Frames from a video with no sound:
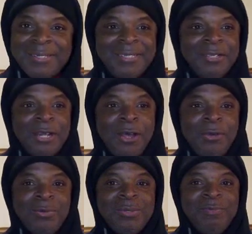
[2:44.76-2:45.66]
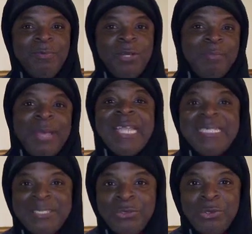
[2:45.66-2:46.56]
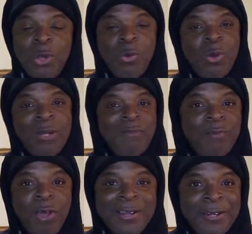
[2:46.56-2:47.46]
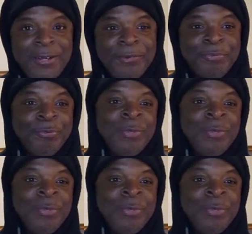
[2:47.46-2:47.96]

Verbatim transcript: you know, for the bank to go on a fraud alert?